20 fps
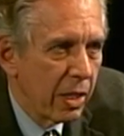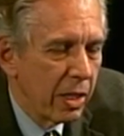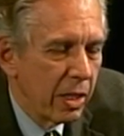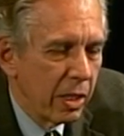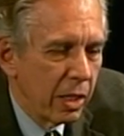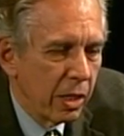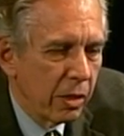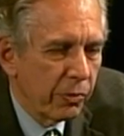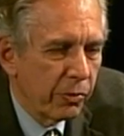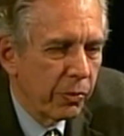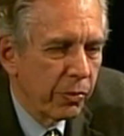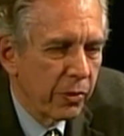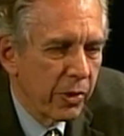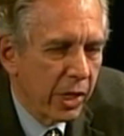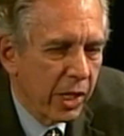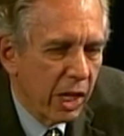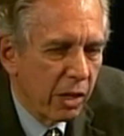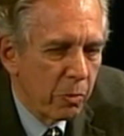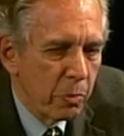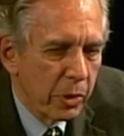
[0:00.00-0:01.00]
if
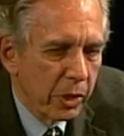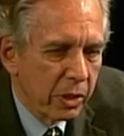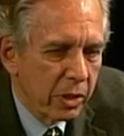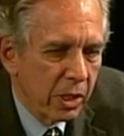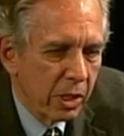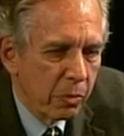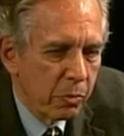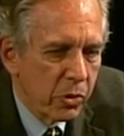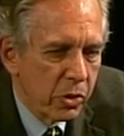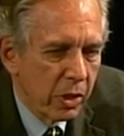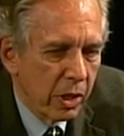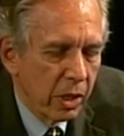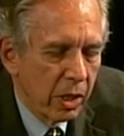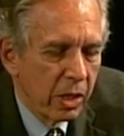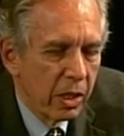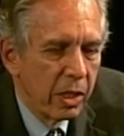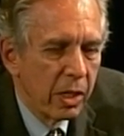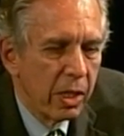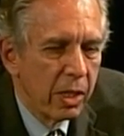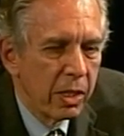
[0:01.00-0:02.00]
the government comes
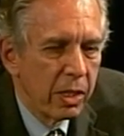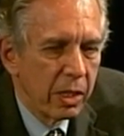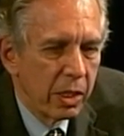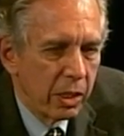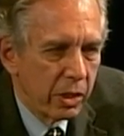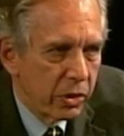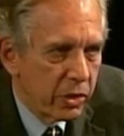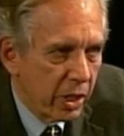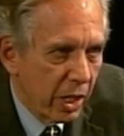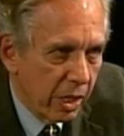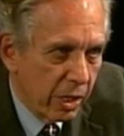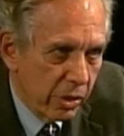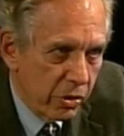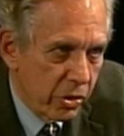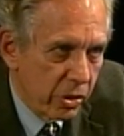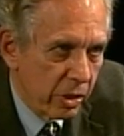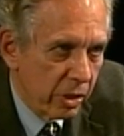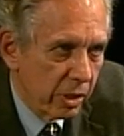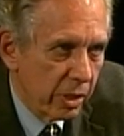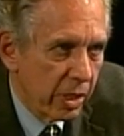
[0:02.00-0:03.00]
in
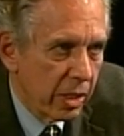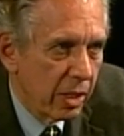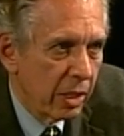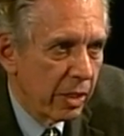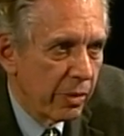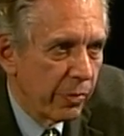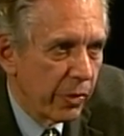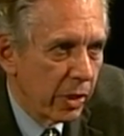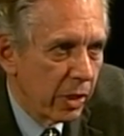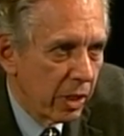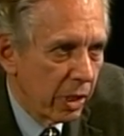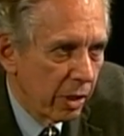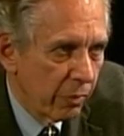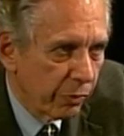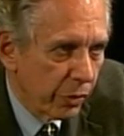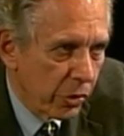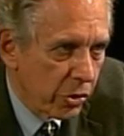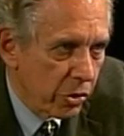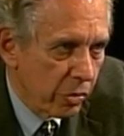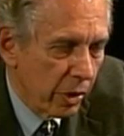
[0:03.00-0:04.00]
intelligently in
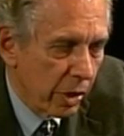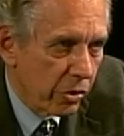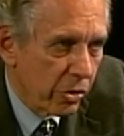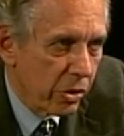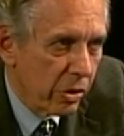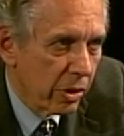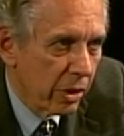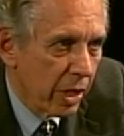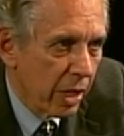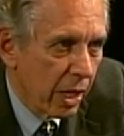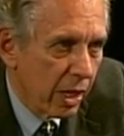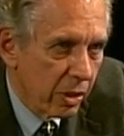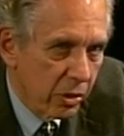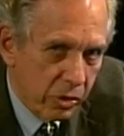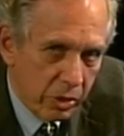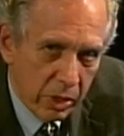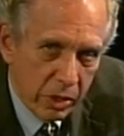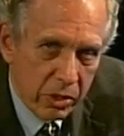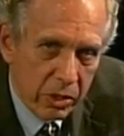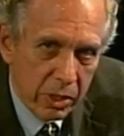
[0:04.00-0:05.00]
infrastructure and
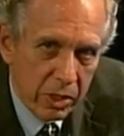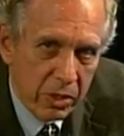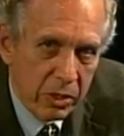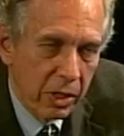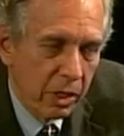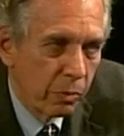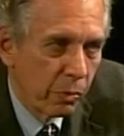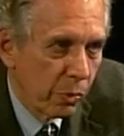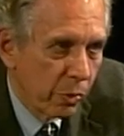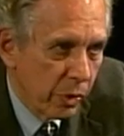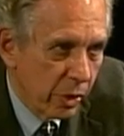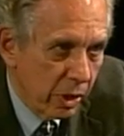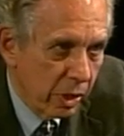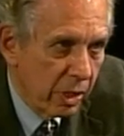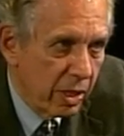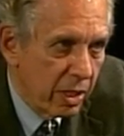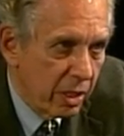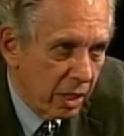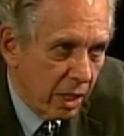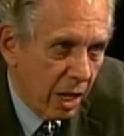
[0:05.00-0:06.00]
assistance. It
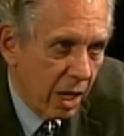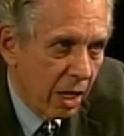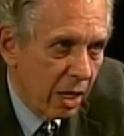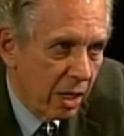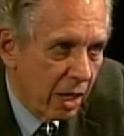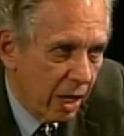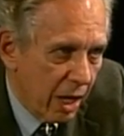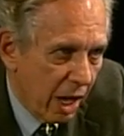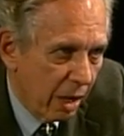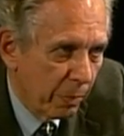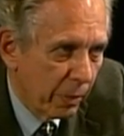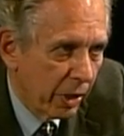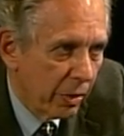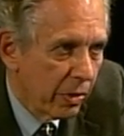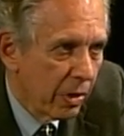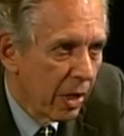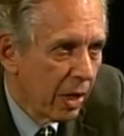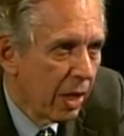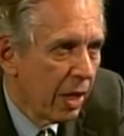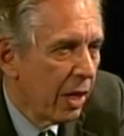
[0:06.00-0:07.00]
really can happen.
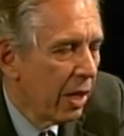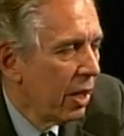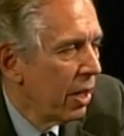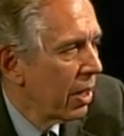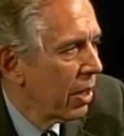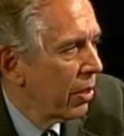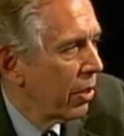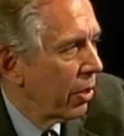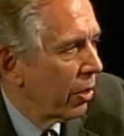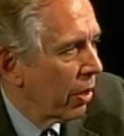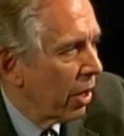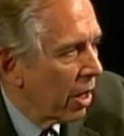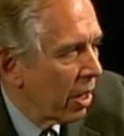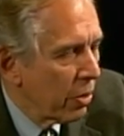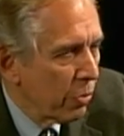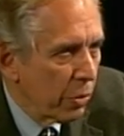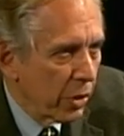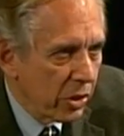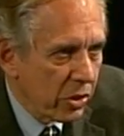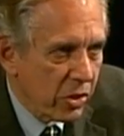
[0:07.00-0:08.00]
There
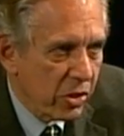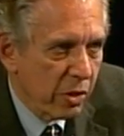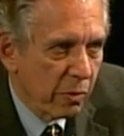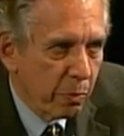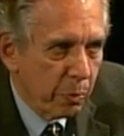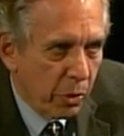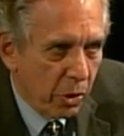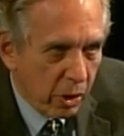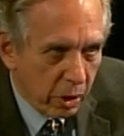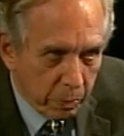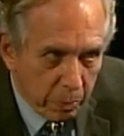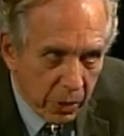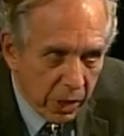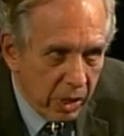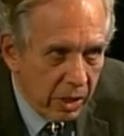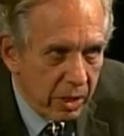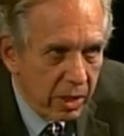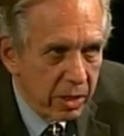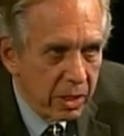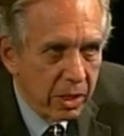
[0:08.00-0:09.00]
are risks of pork
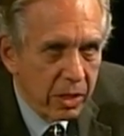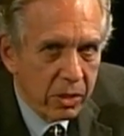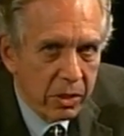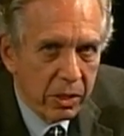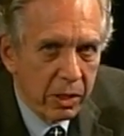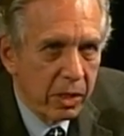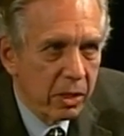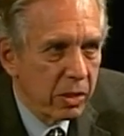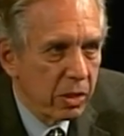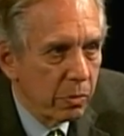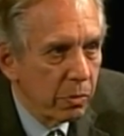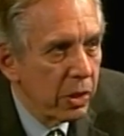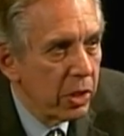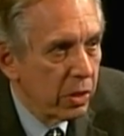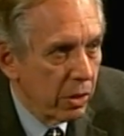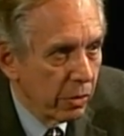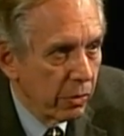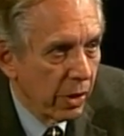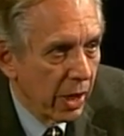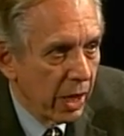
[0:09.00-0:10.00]
barrel in these things, and we
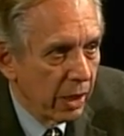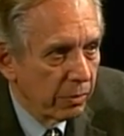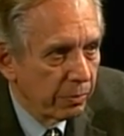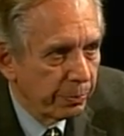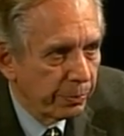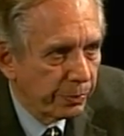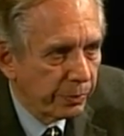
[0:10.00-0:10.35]
know that.